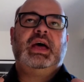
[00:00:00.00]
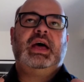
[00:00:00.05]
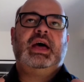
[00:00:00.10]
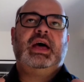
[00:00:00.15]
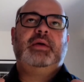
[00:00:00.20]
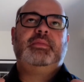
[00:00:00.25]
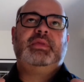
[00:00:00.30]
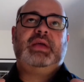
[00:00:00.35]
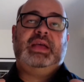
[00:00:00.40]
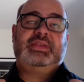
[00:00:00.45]

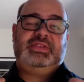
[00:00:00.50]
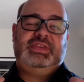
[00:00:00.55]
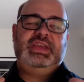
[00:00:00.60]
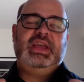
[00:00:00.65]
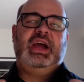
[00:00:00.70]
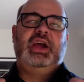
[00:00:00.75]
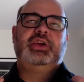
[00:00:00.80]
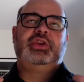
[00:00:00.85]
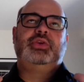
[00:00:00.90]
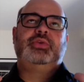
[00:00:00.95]
as
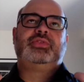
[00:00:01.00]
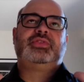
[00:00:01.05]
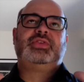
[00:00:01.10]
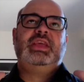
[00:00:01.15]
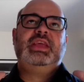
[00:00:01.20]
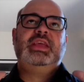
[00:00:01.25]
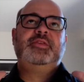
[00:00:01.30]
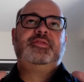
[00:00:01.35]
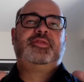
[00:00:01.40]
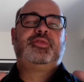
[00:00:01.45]
he
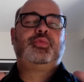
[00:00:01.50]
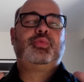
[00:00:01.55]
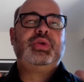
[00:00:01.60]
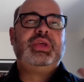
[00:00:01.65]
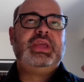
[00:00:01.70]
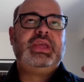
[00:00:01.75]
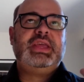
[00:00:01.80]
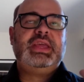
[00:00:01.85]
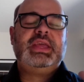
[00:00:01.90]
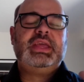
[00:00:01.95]
argues, if
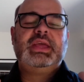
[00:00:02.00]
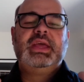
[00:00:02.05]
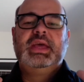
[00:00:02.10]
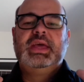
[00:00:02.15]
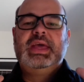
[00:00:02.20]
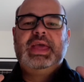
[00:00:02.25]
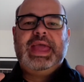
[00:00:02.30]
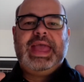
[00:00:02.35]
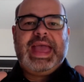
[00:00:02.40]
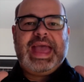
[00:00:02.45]
we
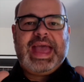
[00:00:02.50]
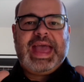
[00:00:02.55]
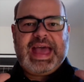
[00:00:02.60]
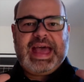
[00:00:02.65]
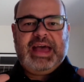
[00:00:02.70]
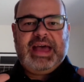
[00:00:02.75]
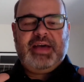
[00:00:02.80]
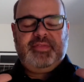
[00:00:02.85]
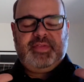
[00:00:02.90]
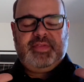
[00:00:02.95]

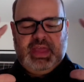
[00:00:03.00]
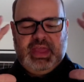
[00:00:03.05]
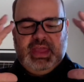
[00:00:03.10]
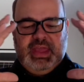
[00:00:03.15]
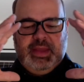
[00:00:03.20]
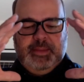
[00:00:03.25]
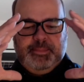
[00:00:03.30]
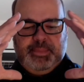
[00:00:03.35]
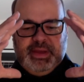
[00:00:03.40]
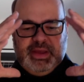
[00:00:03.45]
have
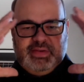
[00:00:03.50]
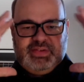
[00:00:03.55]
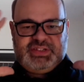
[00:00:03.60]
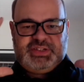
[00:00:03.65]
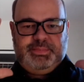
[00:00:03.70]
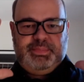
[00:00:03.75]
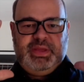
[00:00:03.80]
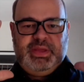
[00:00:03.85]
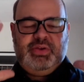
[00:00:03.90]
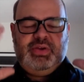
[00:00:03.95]
a
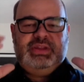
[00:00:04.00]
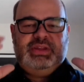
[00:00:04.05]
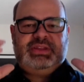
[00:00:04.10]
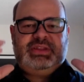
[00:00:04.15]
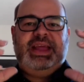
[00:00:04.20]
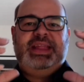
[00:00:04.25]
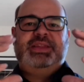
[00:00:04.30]
perispirit